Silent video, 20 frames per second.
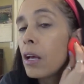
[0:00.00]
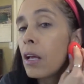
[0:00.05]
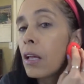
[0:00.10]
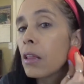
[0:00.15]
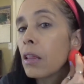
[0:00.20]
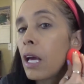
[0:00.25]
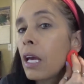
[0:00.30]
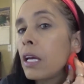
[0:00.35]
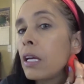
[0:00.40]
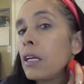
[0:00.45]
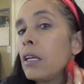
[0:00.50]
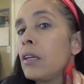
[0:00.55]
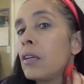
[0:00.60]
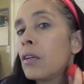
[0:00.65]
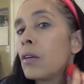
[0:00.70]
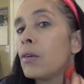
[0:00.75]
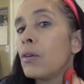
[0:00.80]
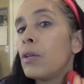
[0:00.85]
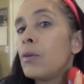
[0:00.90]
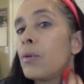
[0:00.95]
like, you
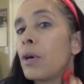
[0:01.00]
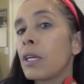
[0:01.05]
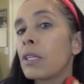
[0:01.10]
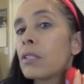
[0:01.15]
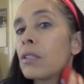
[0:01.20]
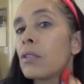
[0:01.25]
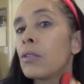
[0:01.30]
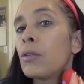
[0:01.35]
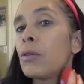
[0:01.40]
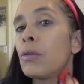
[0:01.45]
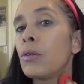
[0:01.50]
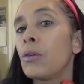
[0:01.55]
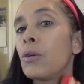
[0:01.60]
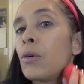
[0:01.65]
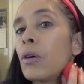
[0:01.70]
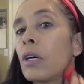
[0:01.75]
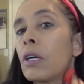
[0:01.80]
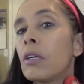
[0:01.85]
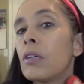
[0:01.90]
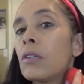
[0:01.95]
know, we watch the
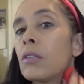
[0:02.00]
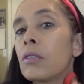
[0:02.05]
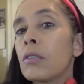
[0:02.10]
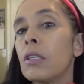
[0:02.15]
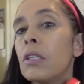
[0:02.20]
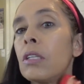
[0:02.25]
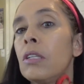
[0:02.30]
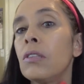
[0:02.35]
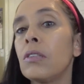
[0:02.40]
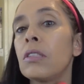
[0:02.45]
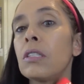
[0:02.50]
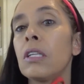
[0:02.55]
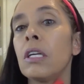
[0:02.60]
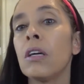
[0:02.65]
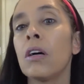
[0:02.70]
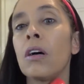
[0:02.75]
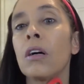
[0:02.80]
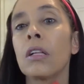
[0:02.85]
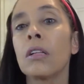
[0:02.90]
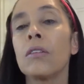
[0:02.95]
tutorials and you see
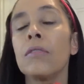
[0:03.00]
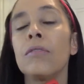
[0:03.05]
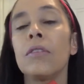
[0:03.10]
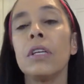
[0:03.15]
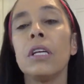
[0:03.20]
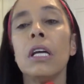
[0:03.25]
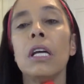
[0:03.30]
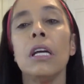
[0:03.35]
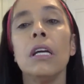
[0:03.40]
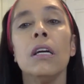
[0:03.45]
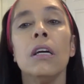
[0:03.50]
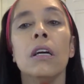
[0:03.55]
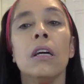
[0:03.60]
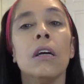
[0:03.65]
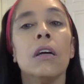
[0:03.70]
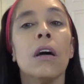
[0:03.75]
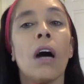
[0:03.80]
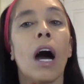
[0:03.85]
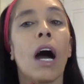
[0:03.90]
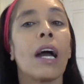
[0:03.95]
all of the
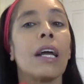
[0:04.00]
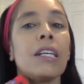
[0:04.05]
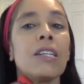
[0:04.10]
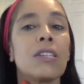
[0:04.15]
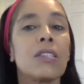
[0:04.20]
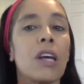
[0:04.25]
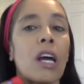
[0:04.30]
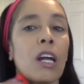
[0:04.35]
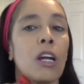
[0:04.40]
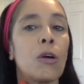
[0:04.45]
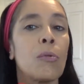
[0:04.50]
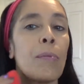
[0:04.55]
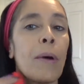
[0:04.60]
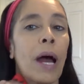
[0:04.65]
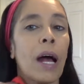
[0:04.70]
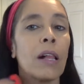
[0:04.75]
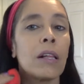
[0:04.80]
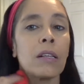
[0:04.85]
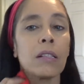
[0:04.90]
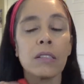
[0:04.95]
eyeshadow
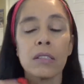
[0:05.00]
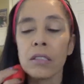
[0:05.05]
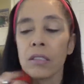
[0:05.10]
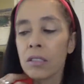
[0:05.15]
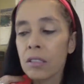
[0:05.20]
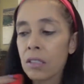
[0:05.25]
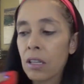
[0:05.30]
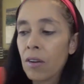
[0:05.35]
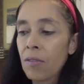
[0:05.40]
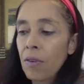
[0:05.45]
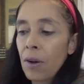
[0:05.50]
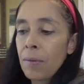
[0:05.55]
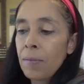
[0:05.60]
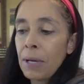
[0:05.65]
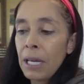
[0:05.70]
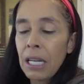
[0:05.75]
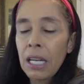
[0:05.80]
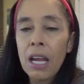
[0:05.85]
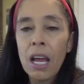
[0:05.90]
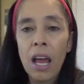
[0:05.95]
palettes and stuff. I
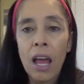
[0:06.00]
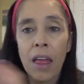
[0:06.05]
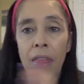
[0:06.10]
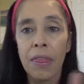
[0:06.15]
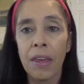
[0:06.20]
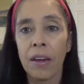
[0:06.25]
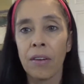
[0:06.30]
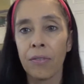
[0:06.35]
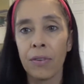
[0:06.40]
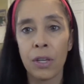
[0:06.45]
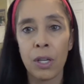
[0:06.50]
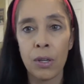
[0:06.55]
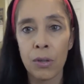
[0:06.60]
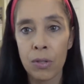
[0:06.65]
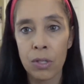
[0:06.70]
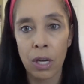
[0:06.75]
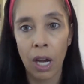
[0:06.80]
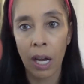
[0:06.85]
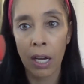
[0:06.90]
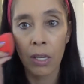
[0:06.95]
mean, they have
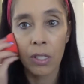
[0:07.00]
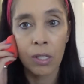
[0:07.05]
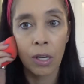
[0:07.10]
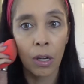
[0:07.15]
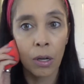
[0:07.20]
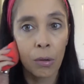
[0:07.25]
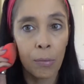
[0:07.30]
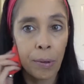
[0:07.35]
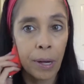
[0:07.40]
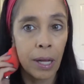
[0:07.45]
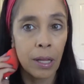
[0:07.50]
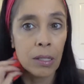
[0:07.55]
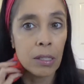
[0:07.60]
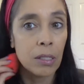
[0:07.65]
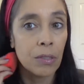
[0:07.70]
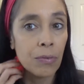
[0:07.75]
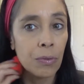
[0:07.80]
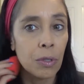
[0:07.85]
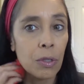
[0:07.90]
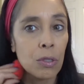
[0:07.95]
huge eyeshadow
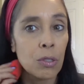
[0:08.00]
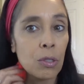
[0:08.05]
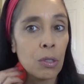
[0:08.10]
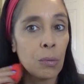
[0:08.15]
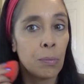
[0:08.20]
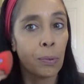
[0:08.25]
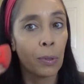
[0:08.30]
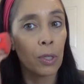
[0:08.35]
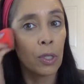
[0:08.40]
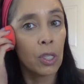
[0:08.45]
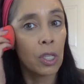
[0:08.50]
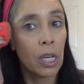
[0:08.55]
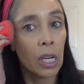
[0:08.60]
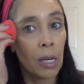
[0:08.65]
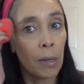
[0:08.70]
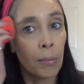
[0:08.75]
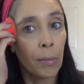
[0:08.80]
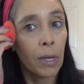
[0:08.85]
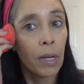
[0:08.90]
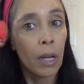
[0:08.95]
palettes for super
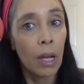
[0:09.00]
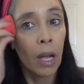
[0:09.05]
cheap.